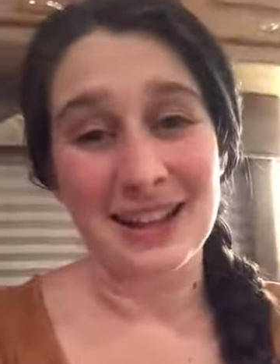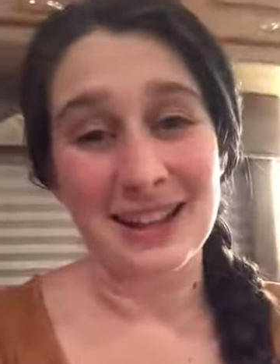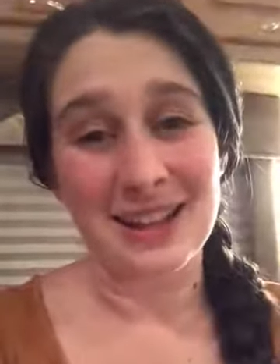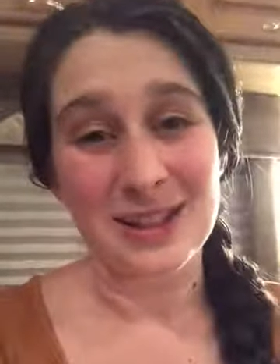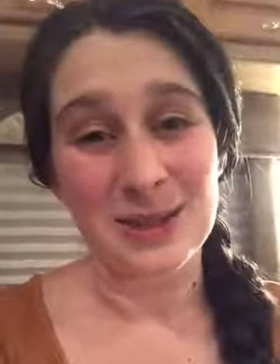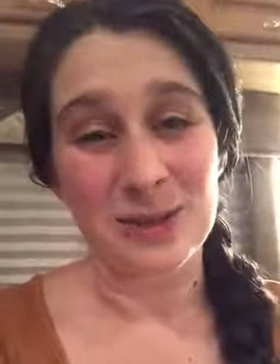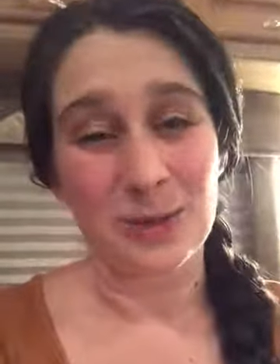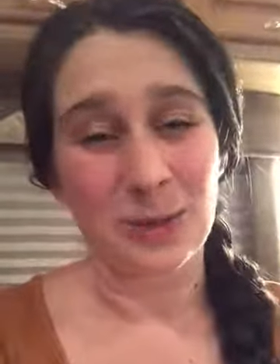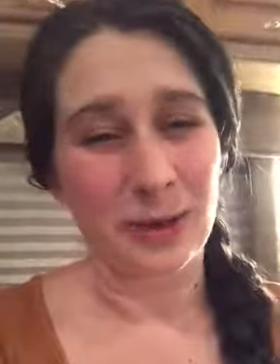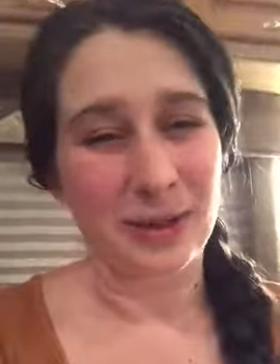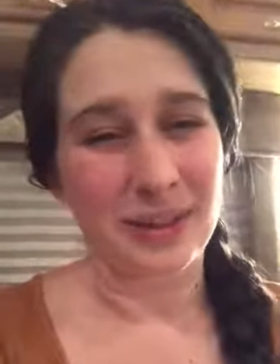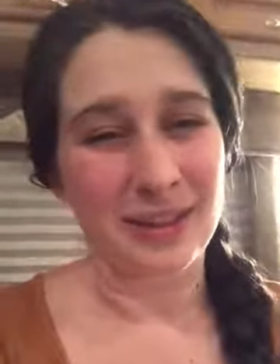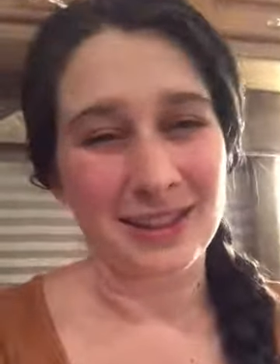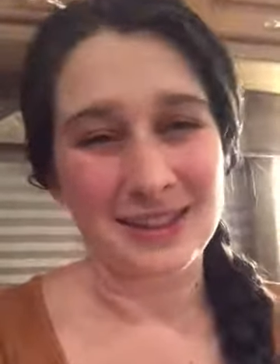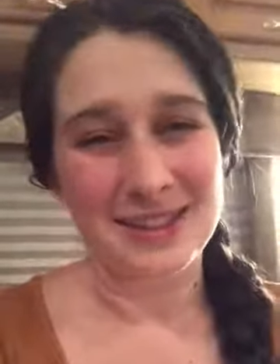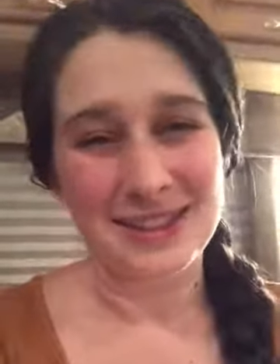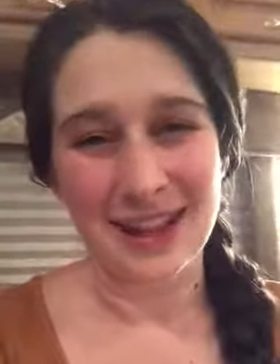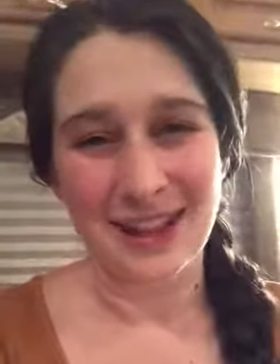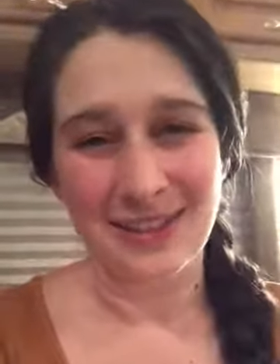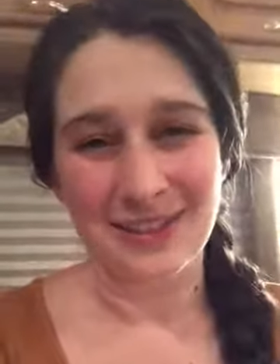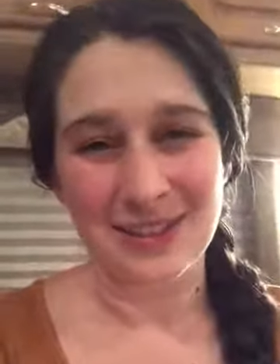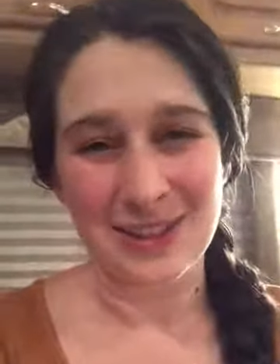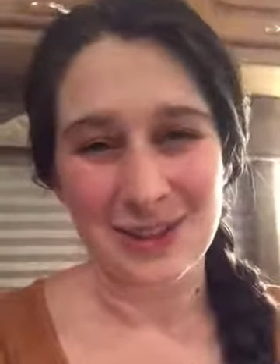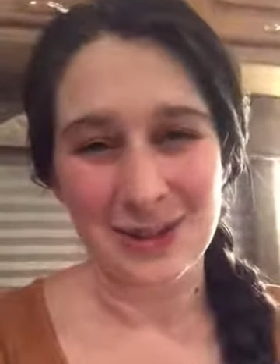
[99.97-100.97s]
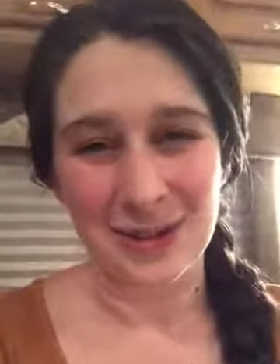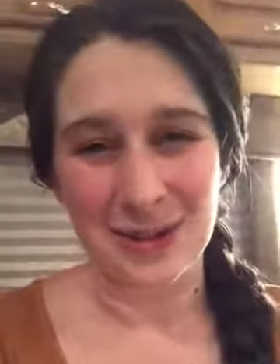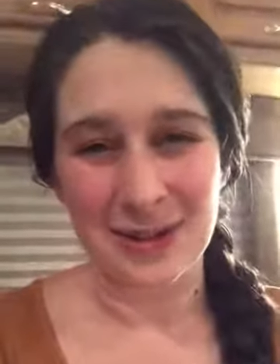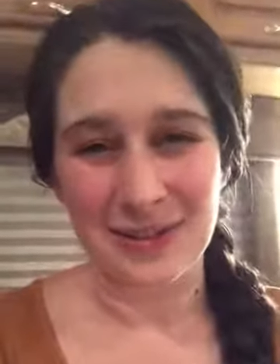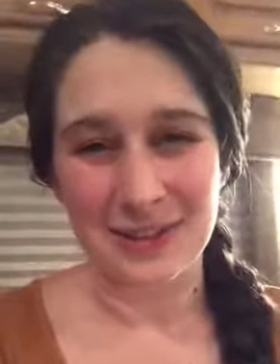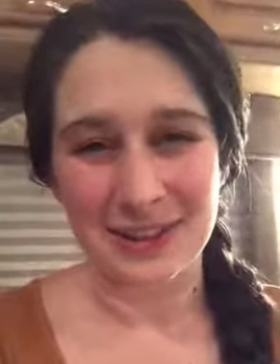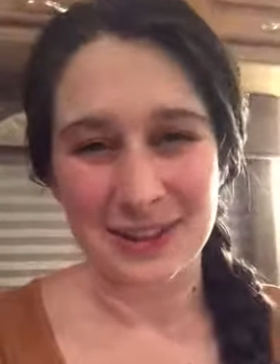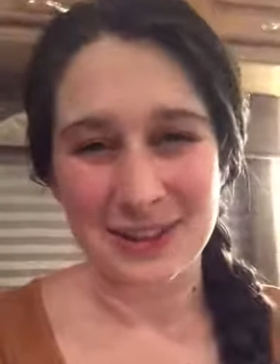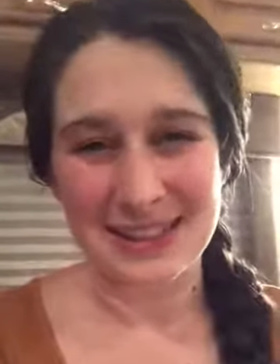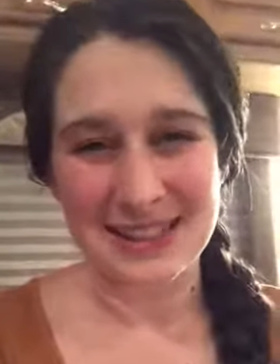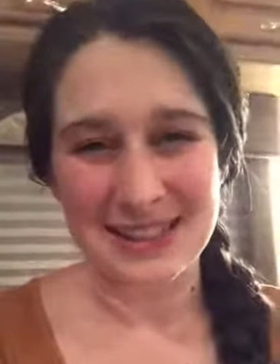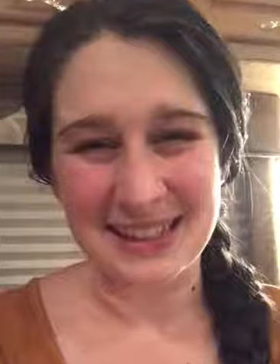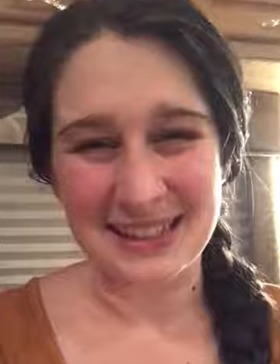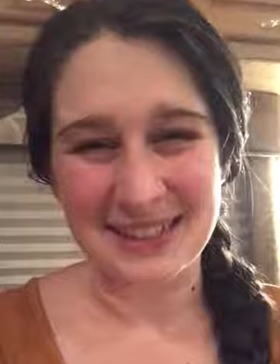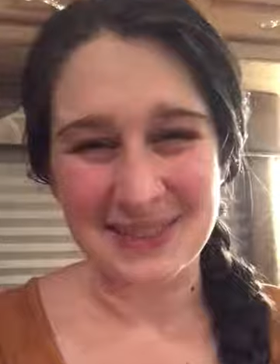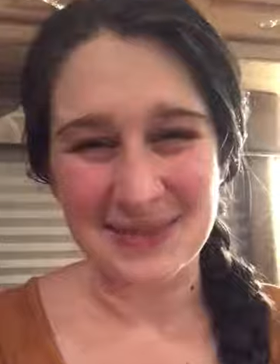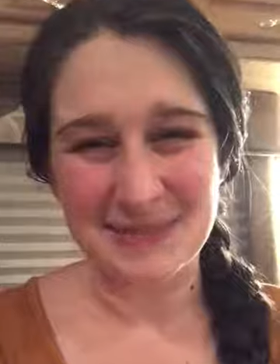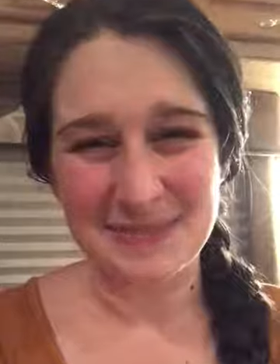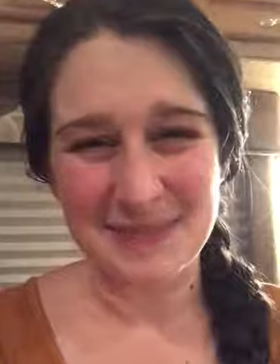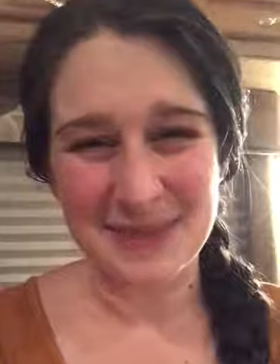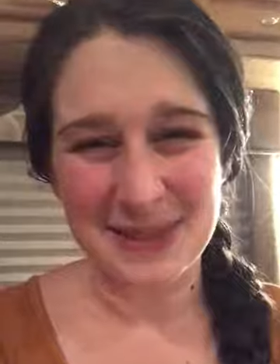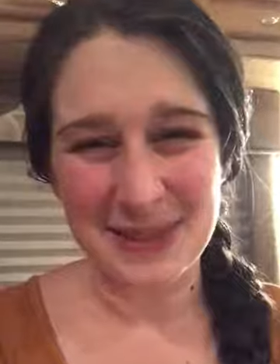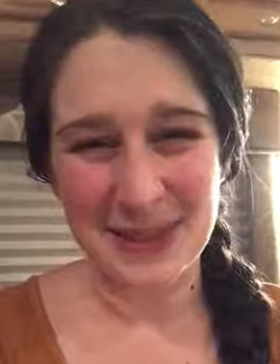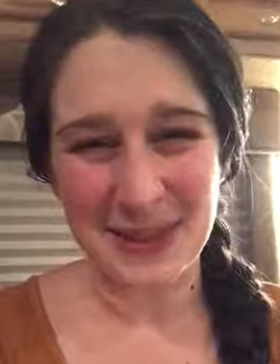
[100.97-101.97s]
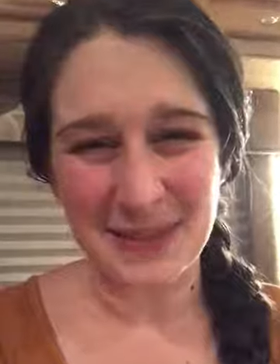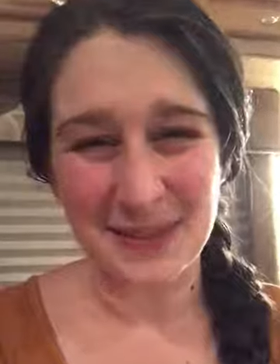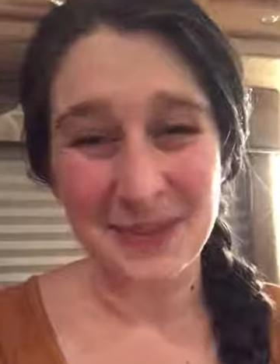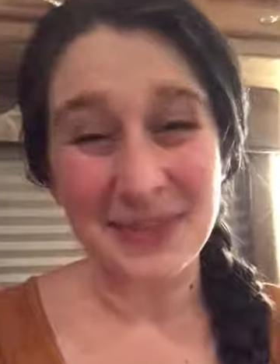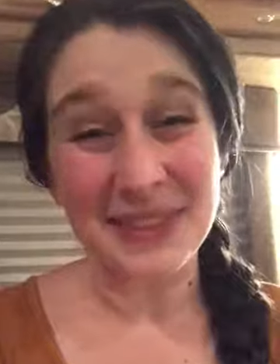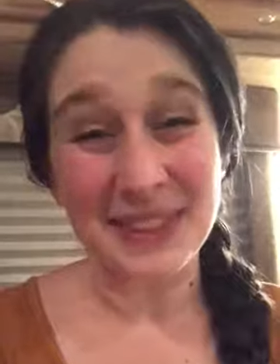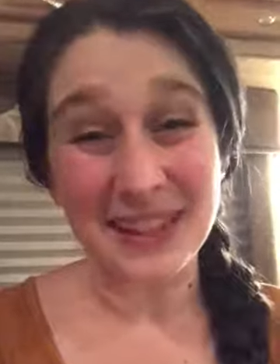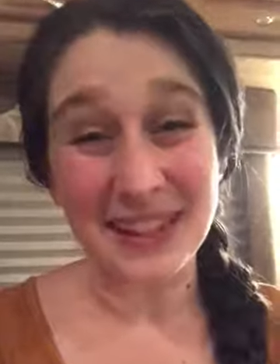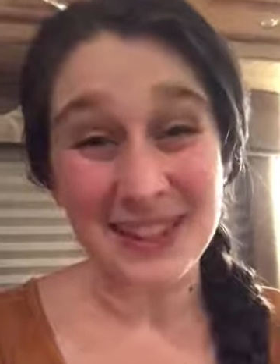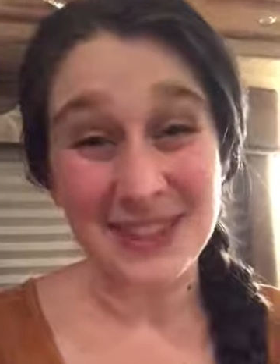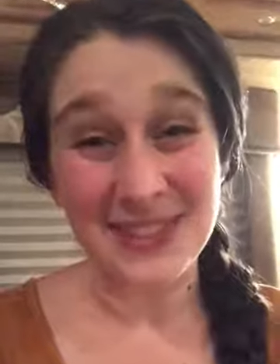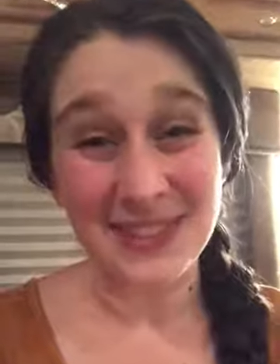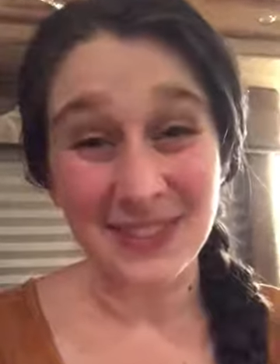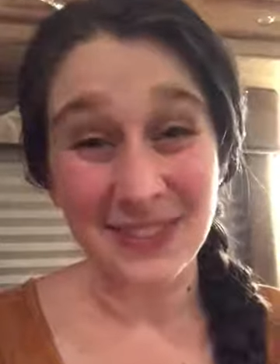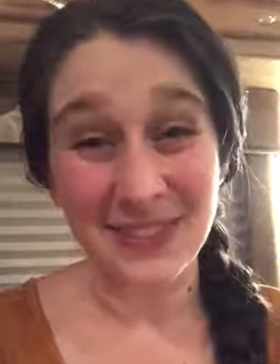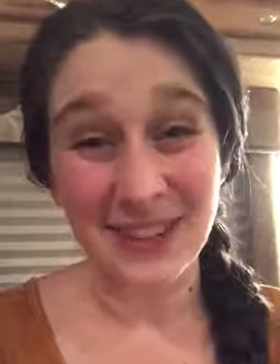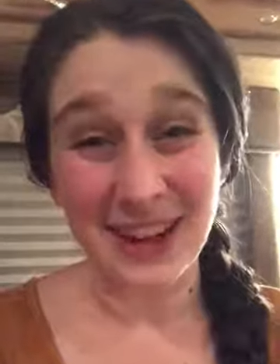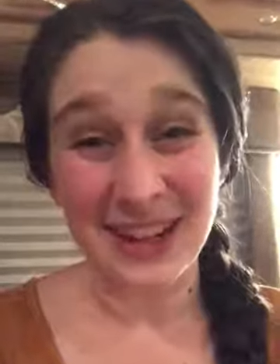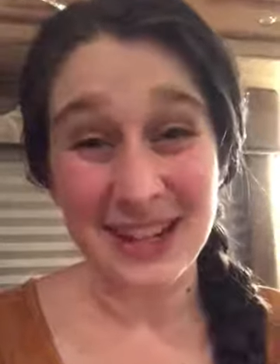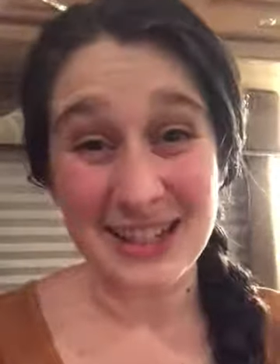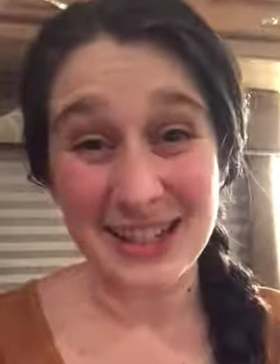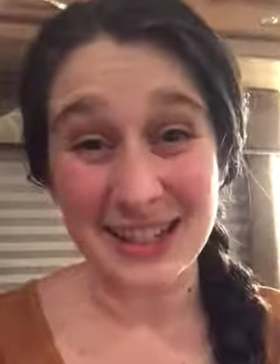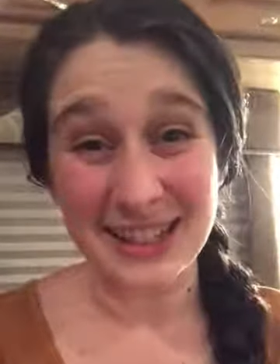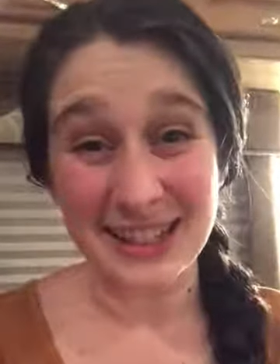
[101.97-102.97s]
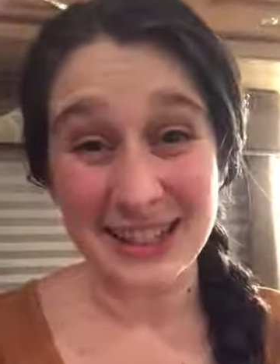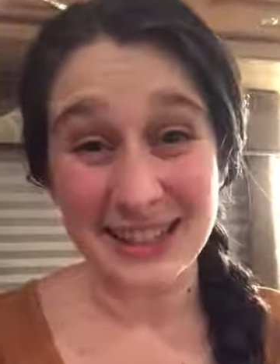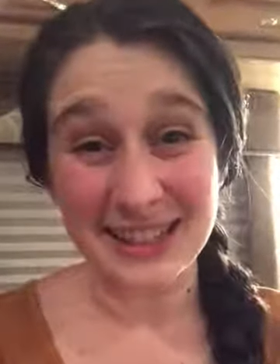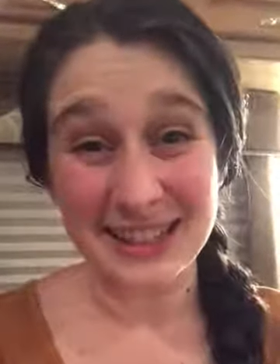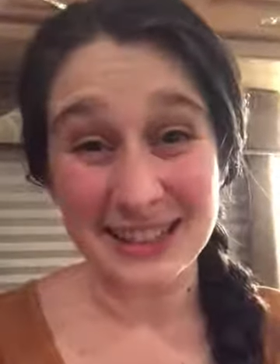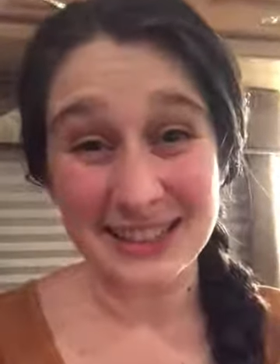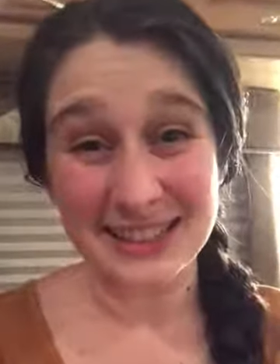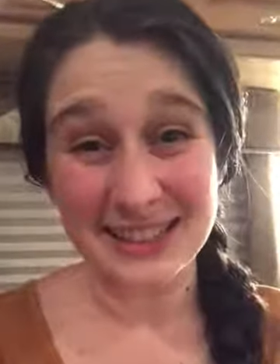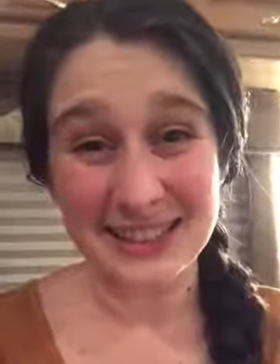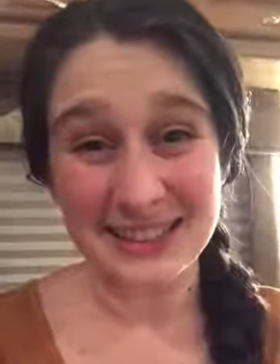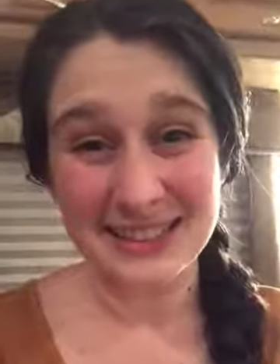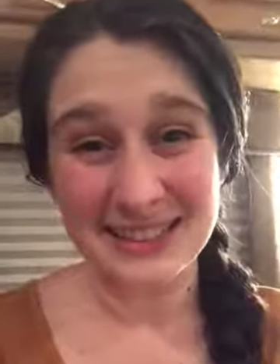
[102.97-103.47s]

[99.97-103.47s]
it's worth it to have the joy of nursing so thanks for watching watching.